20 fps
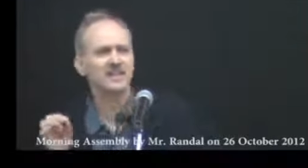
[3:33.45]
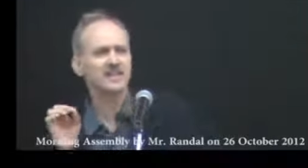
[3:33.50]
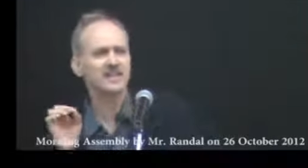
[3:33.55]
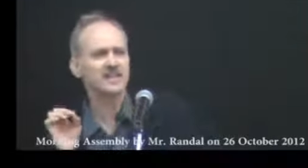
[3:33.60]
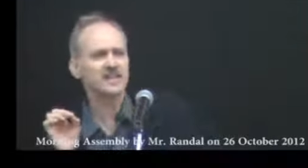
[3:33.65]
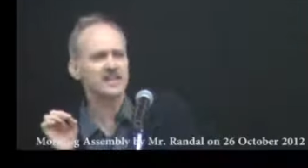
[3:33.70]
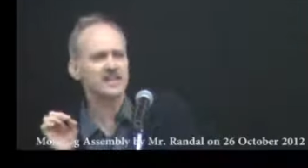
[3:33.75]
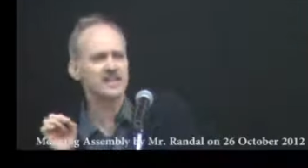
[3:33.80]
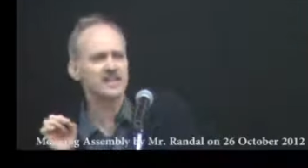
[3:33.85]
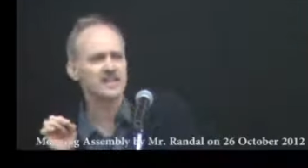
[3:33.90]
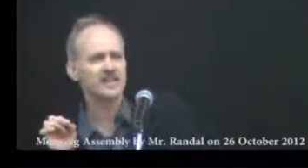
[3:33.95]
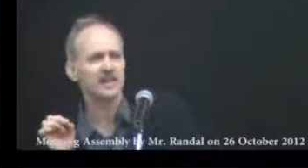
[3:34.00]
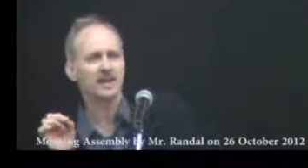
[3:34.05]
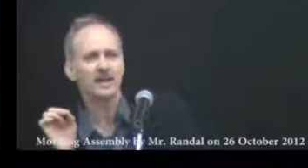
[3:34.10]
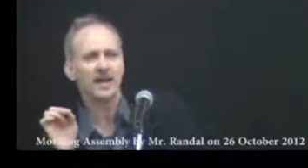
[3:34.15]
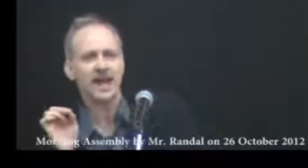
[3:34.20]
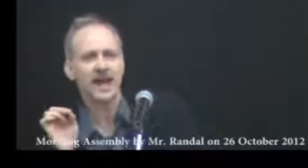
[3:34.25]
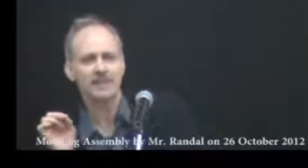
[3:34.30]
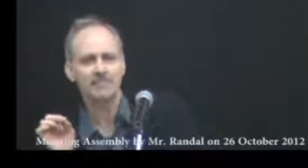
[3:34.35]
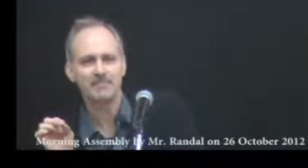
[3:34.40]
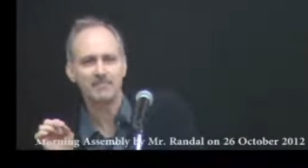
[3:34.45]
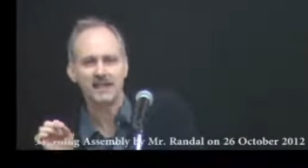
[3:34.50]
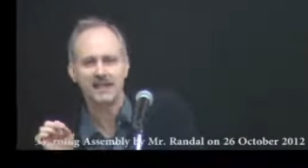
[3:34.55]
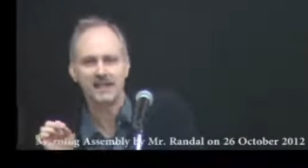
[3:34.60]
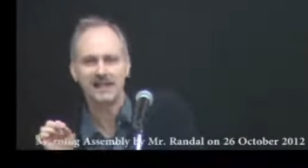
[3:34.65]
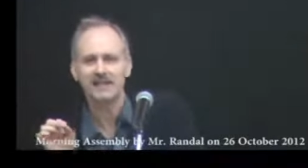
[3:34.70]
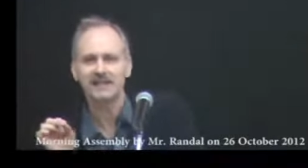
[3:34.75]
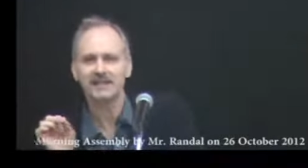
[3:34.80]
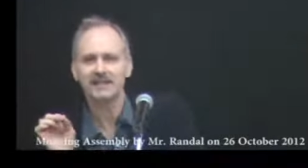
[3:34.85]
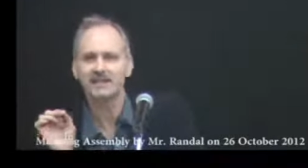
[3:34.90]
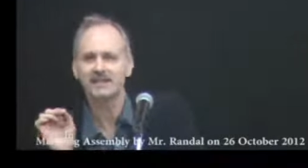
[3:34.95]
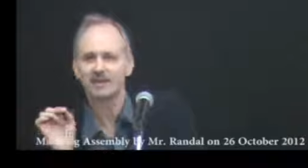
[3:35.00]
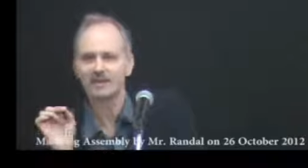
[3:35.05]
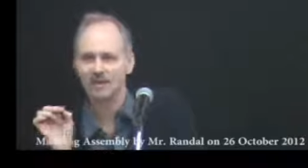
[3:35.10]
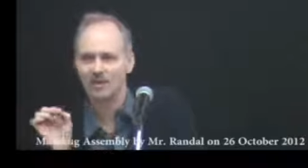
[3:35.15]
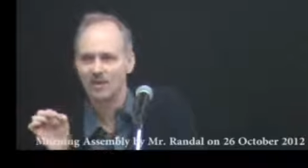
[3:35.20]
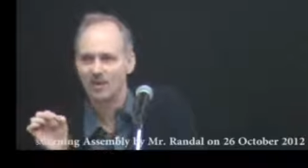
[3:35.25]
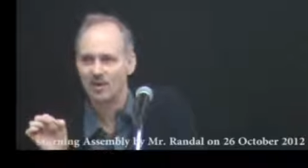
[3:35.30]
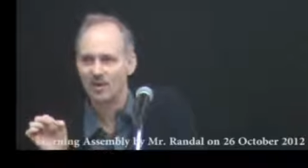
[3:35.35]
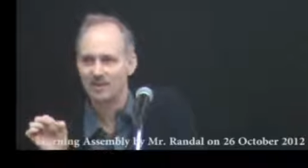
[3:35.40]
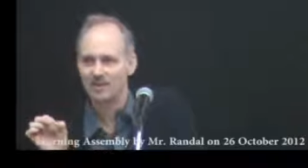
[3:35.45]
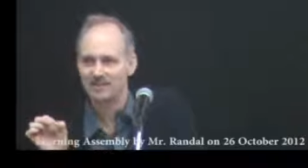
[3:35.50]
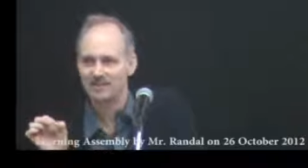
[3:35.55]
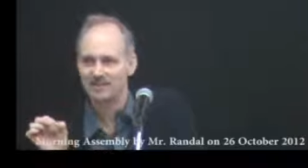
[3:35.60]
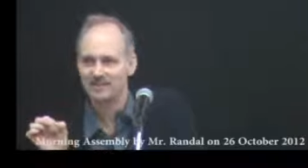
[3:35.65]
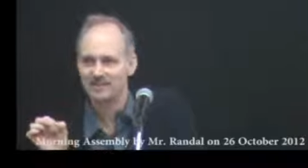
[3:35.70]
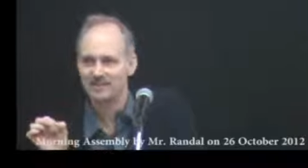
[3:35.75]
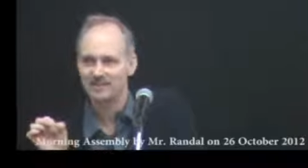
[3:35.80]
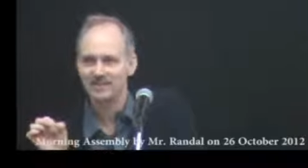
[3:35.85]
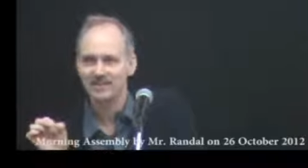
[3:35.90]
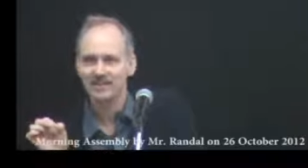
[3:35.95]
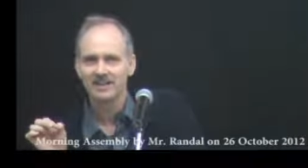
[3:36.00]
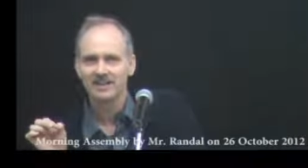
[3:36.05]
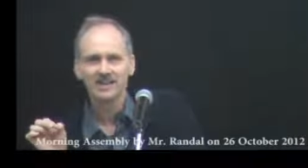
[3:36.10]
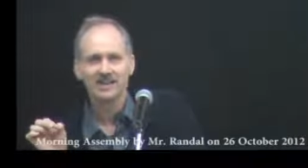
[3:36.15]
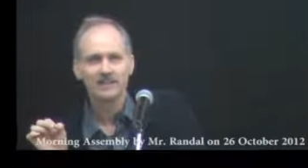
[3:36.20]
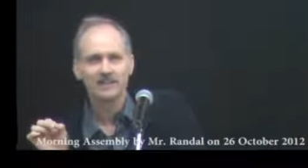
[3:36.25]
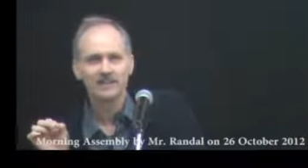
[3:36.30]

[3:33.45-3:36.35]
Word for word: He had made a choice.